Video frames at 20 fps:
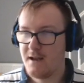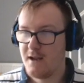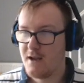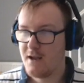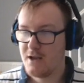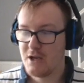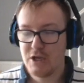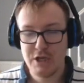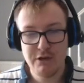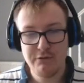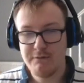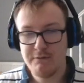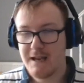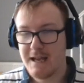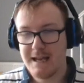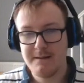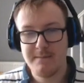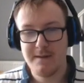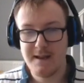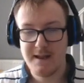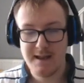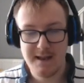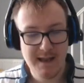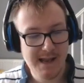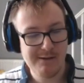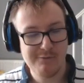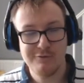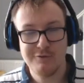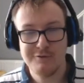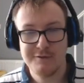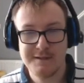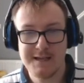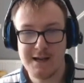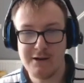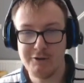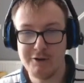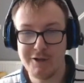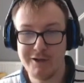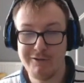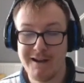you name it, it will
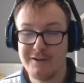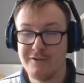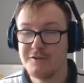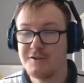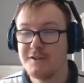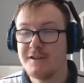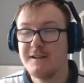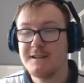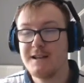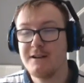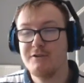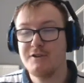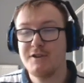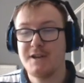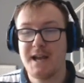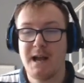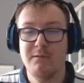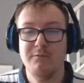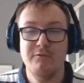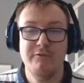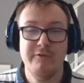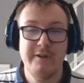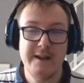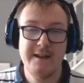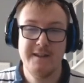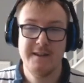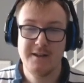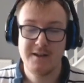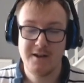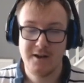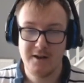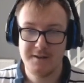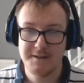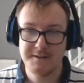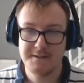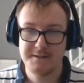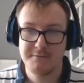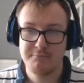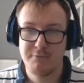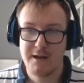tell you. And also it tells you how rare the card is
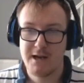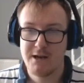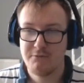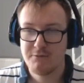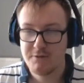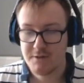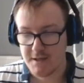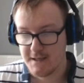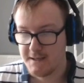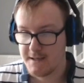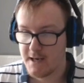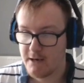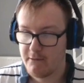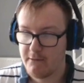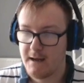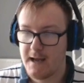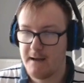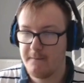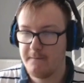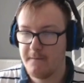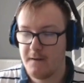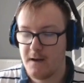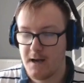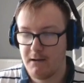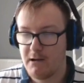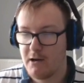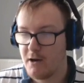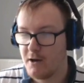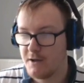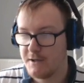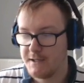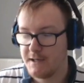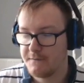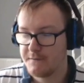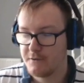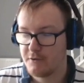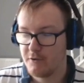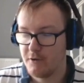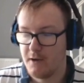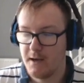as well, so you know how hard you have
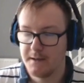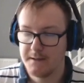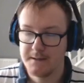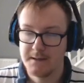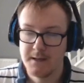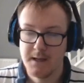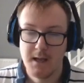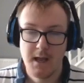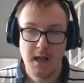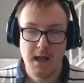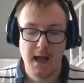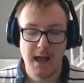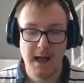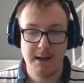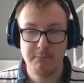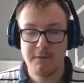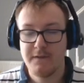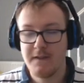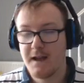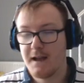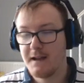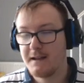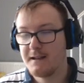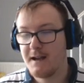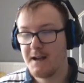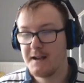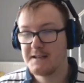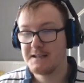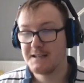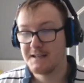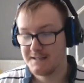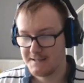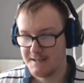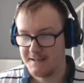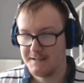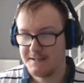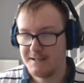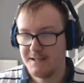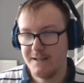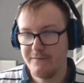to grind. And with that, guys, let's get
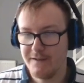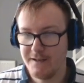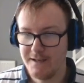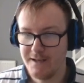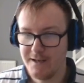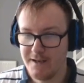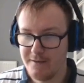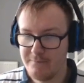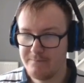into the video.